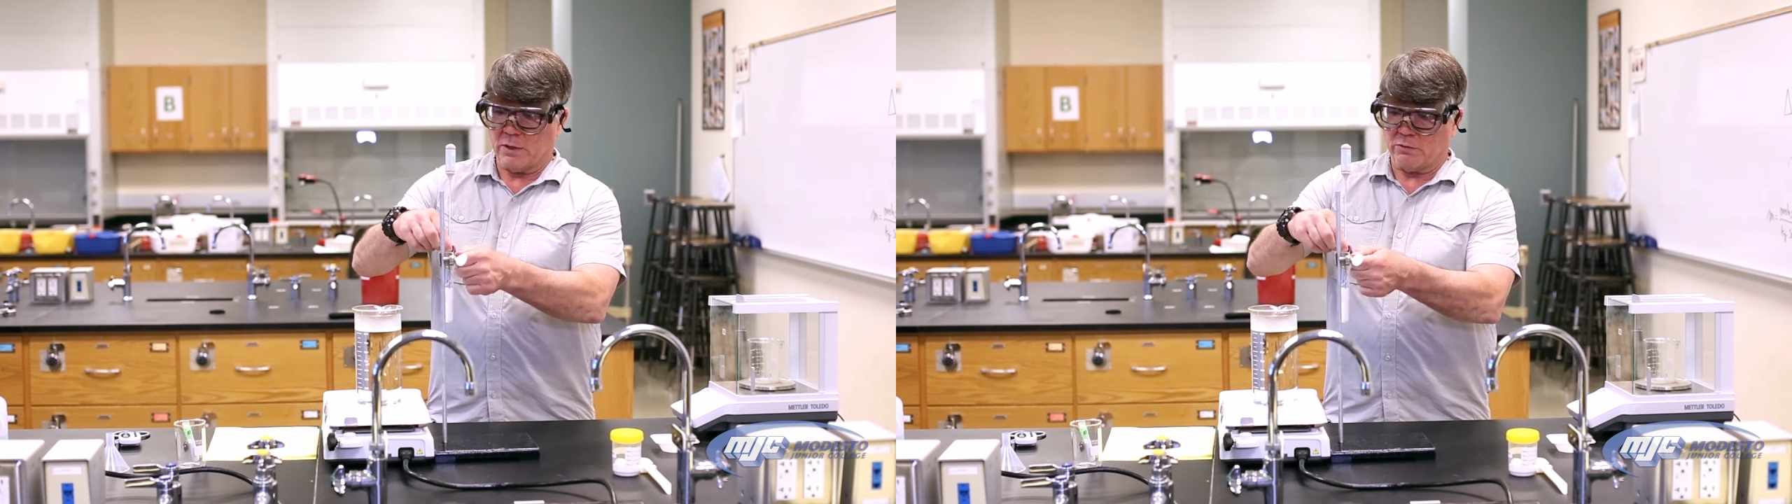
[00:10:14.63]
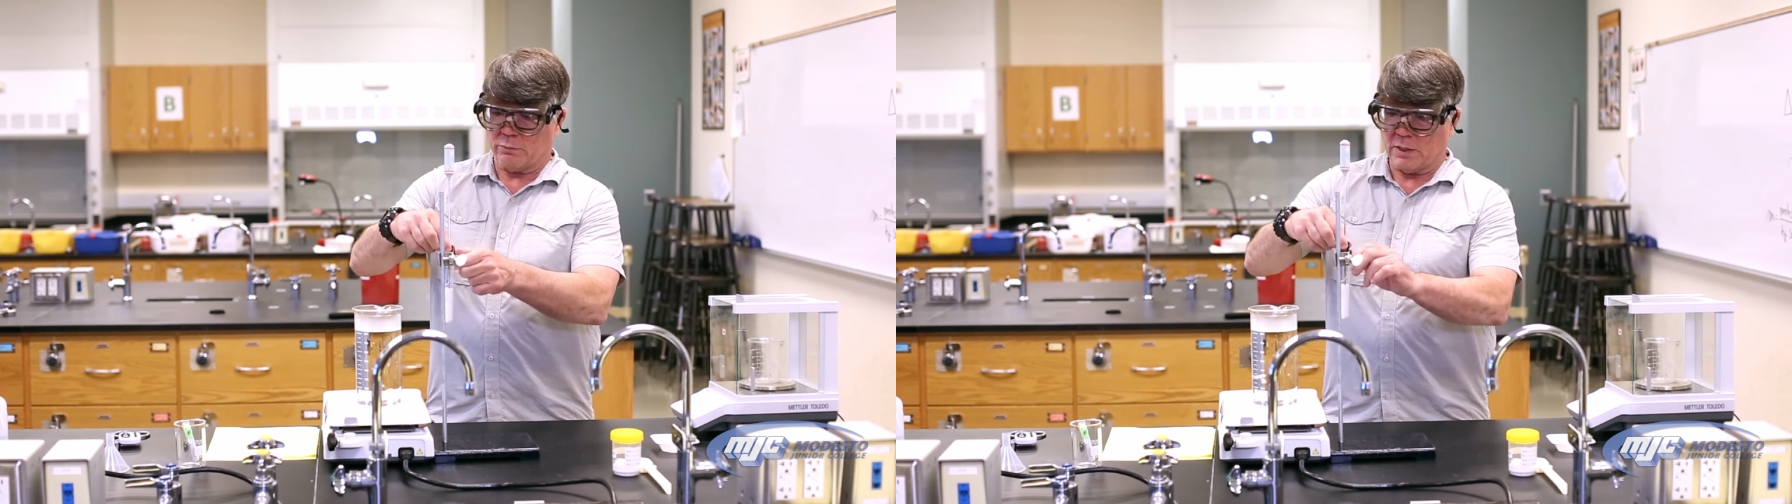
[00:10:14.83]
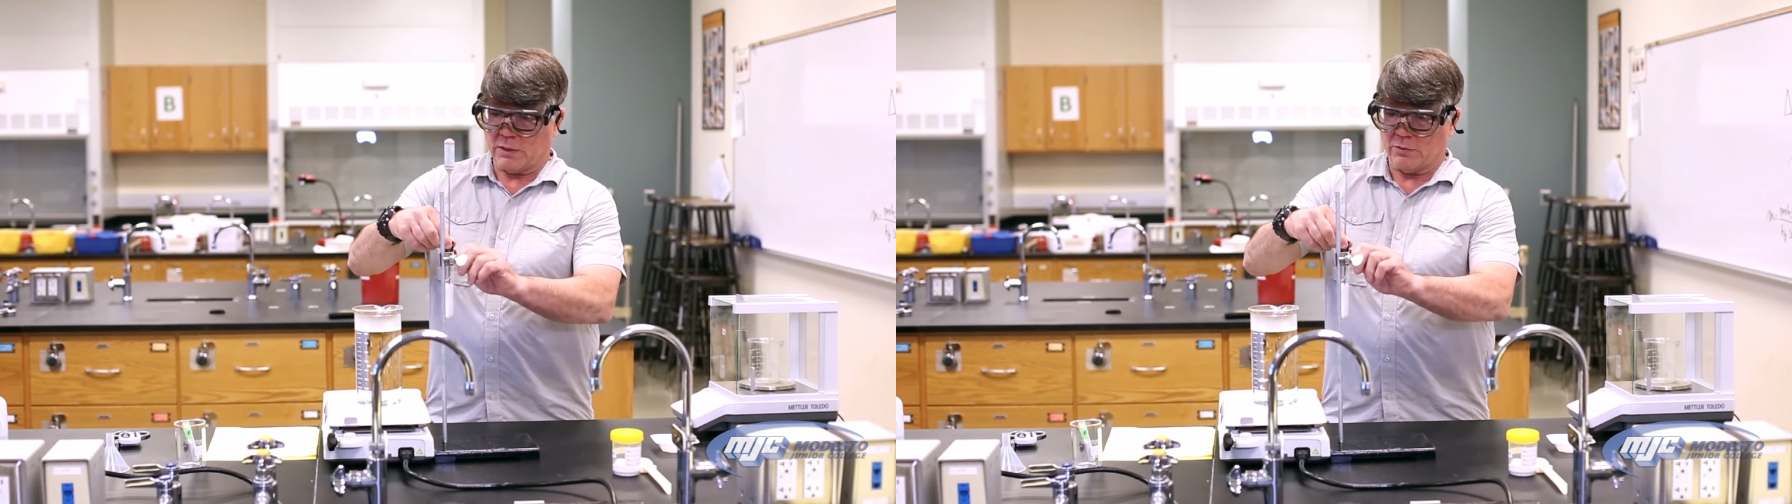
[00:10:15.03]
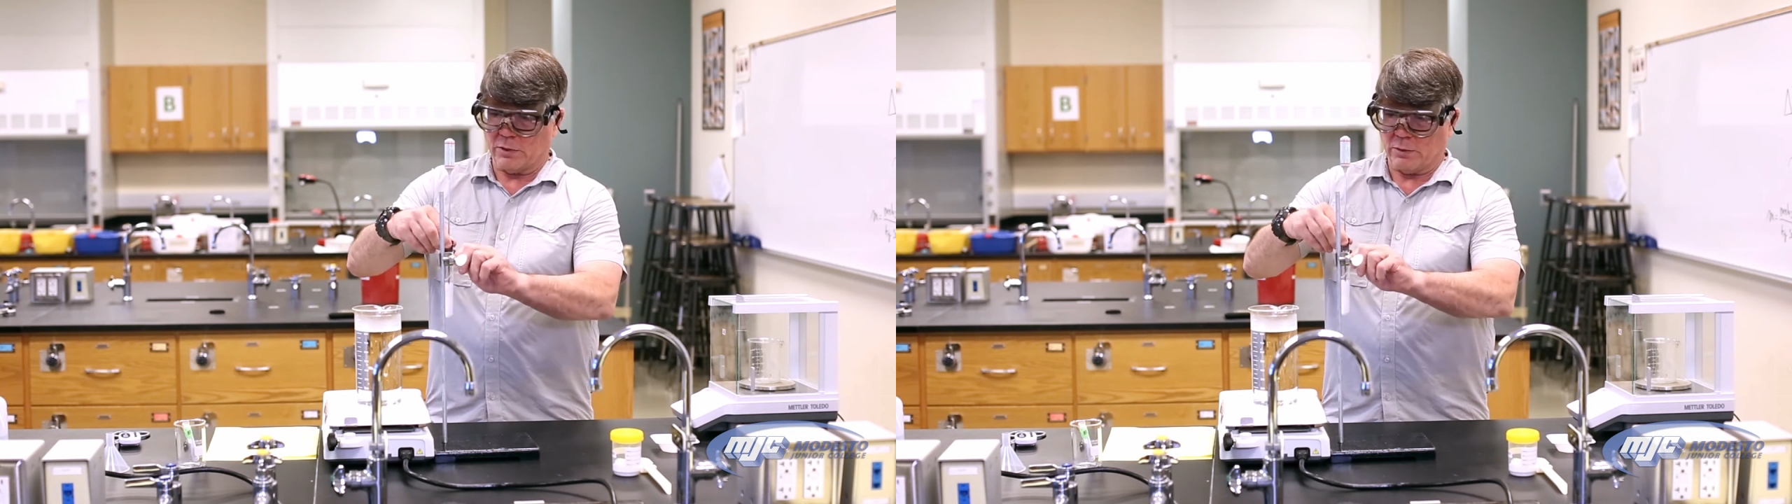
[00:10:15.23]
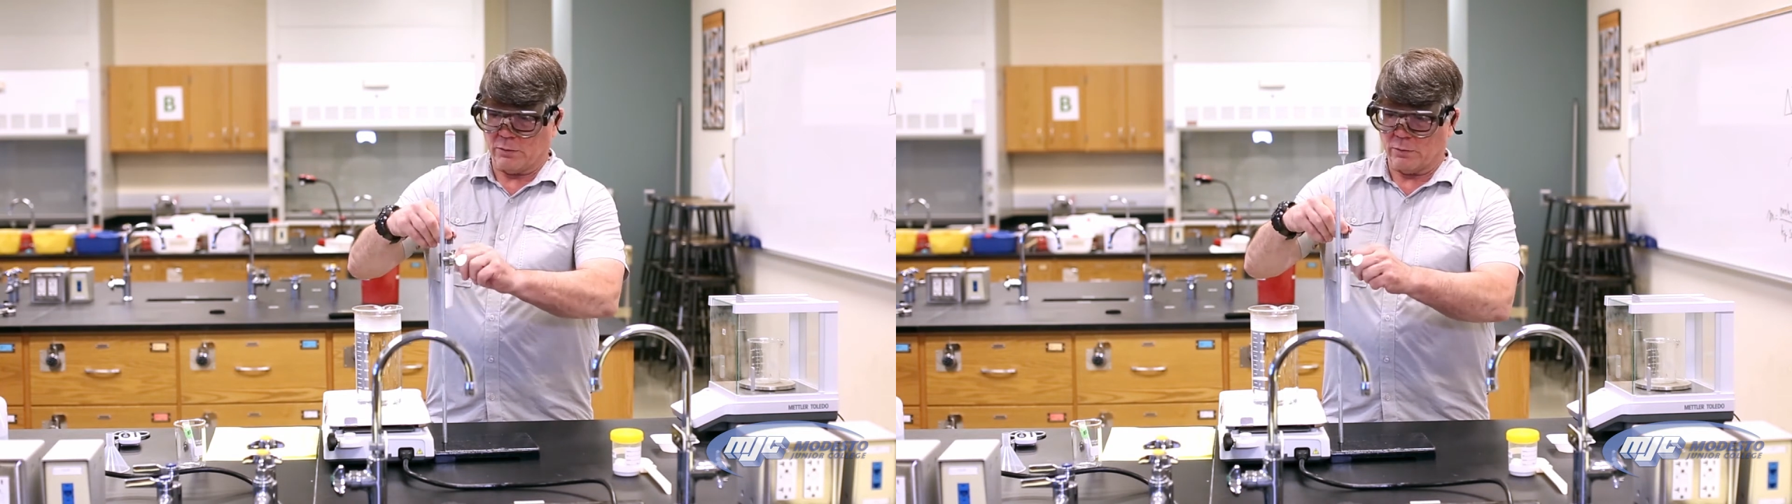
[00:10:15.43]
is we need
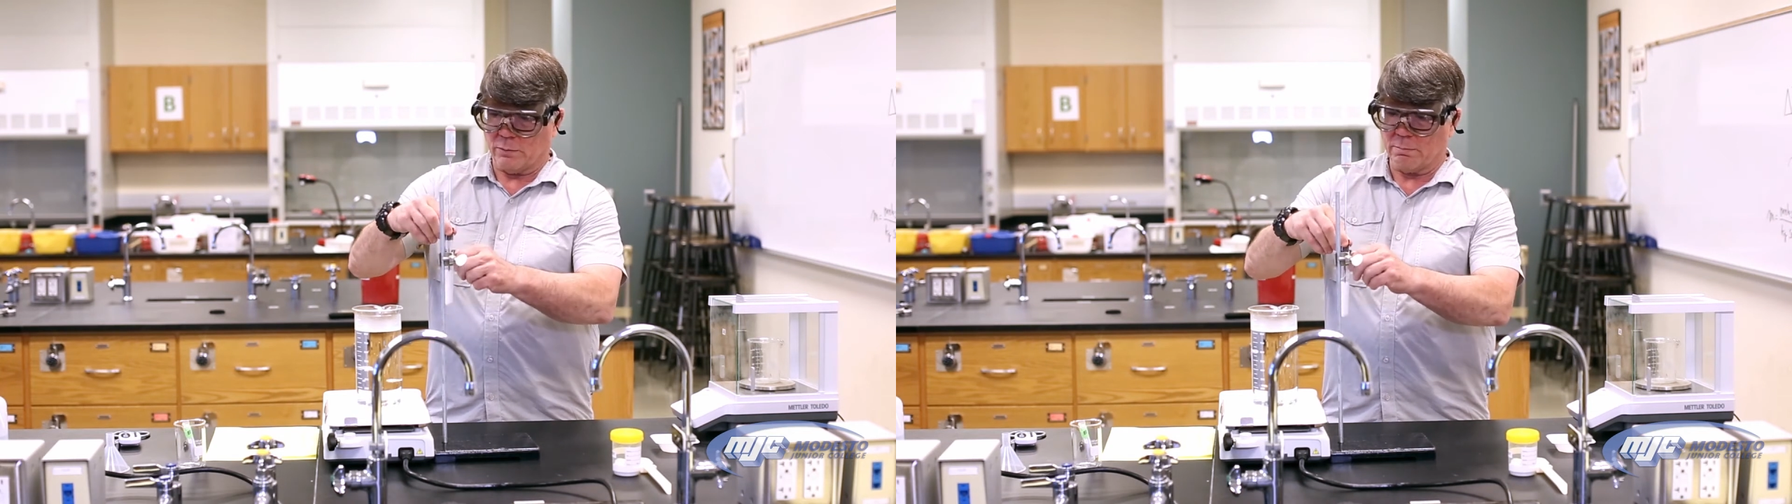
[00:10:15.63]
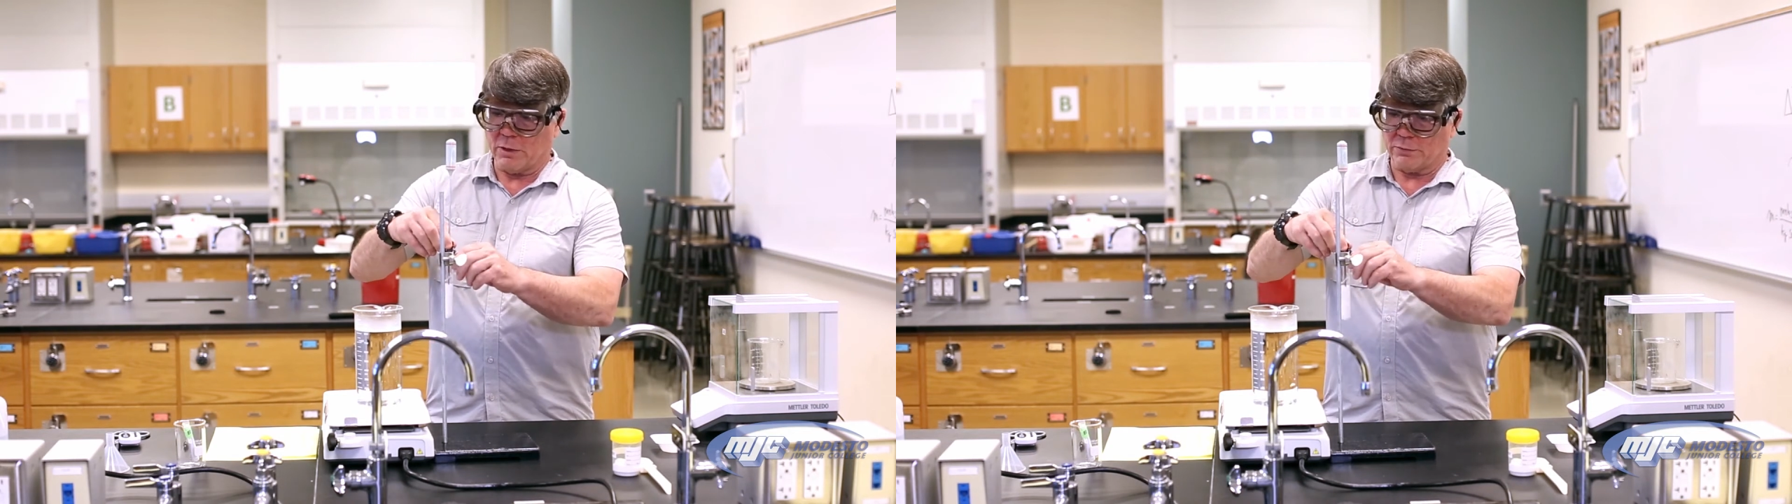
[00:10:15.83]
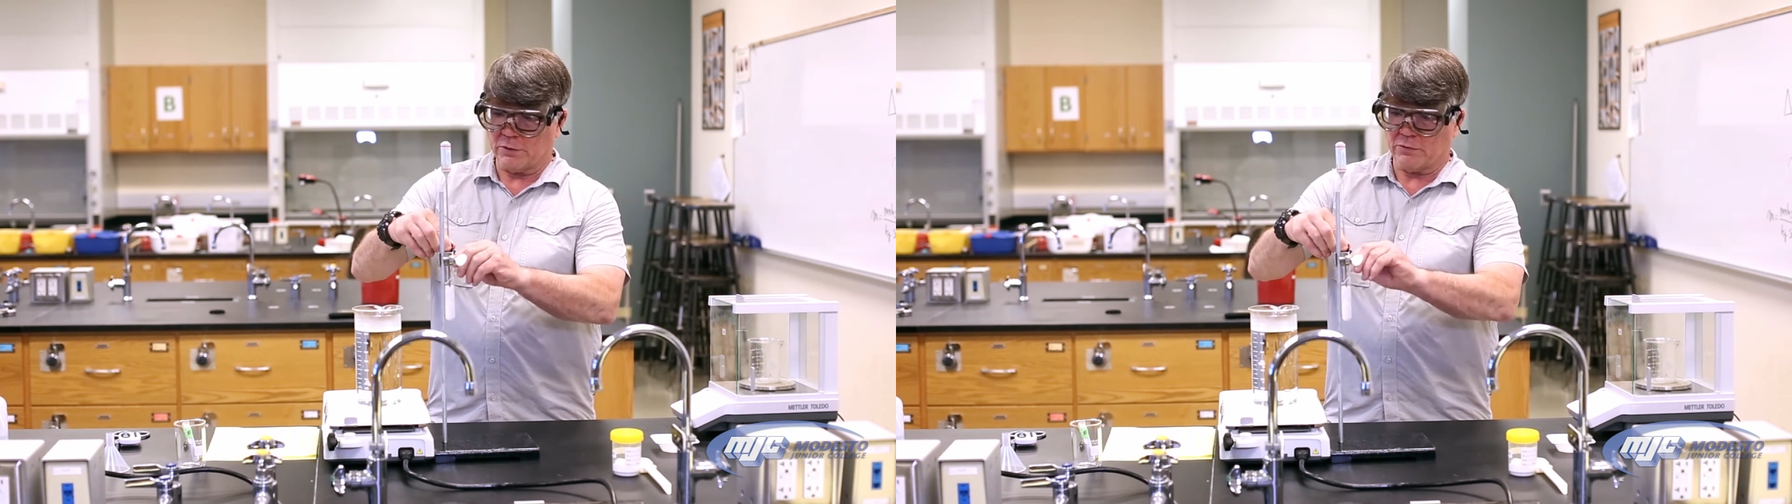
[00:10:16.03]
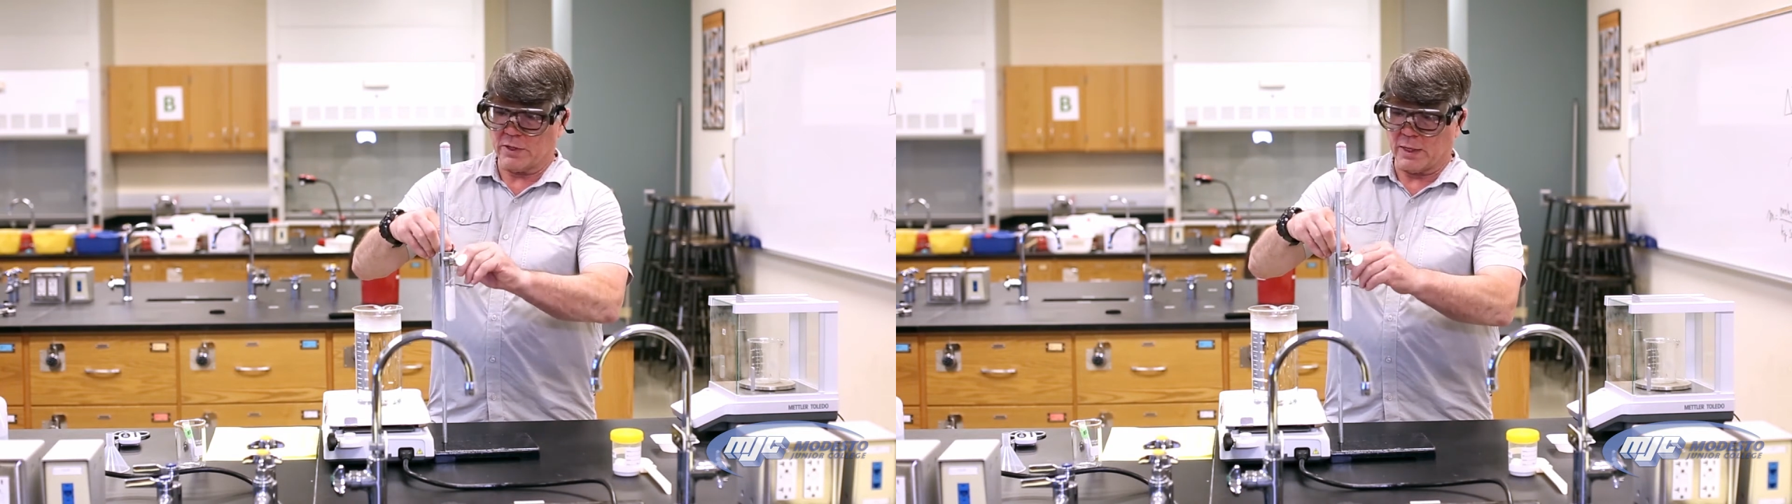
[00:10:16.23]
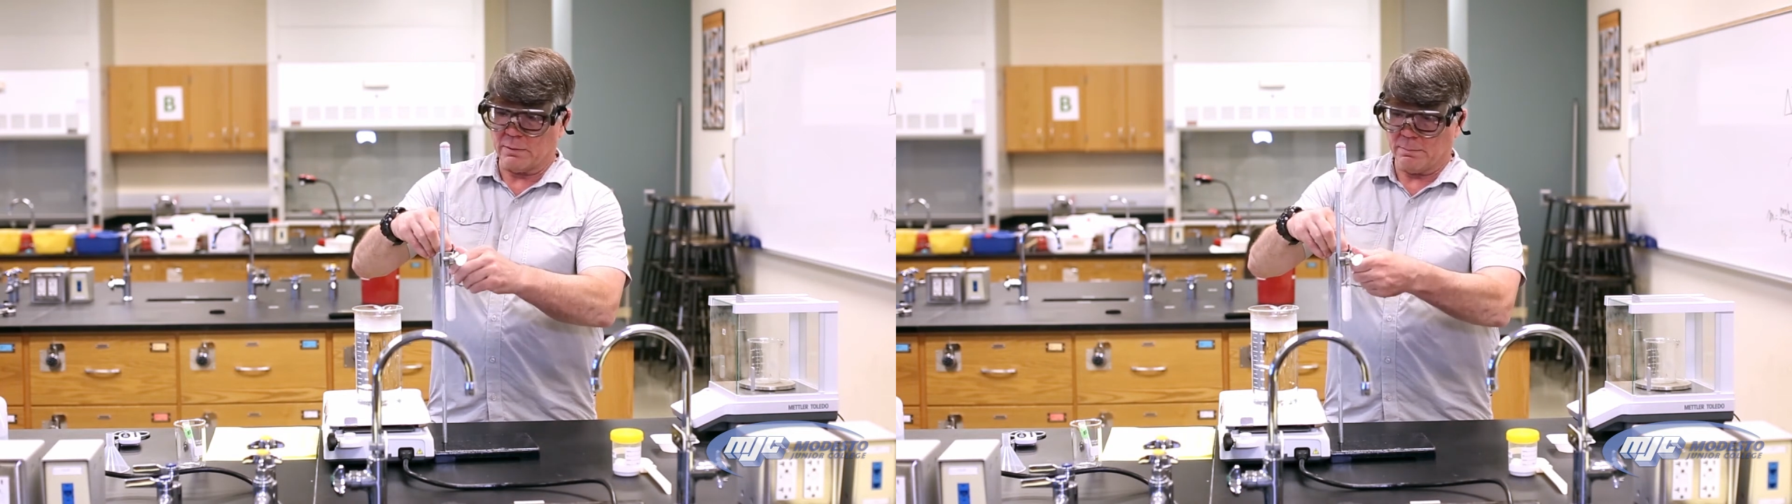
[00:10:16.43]
to melt this
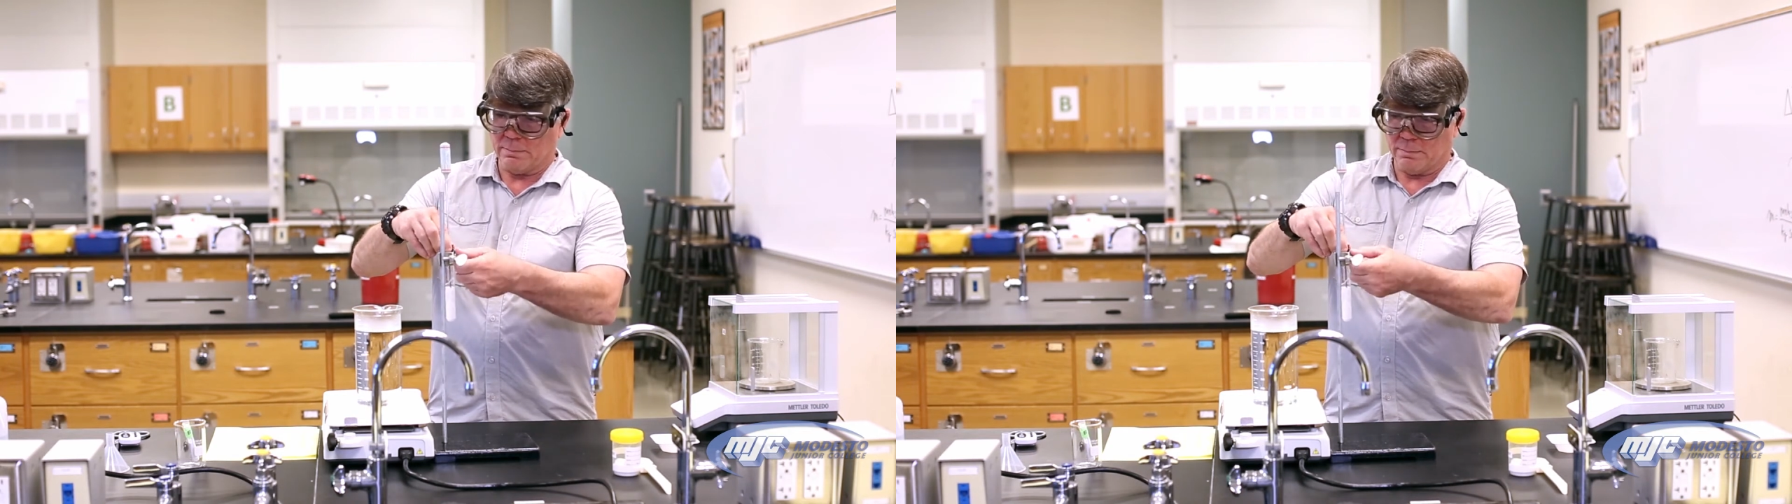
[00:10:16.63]
again.